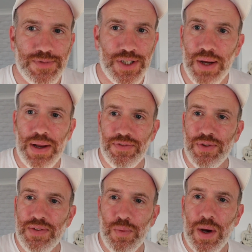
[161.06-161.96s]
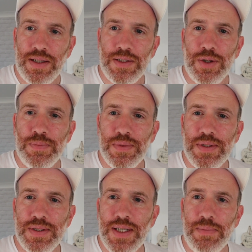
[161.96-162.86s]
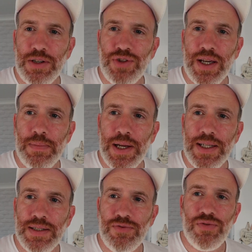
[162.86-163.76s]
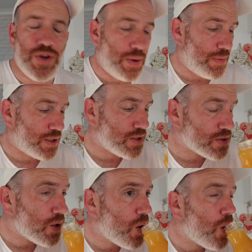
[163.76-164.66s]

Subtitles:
you don't have to even wait to see me drink a bit of this and review it because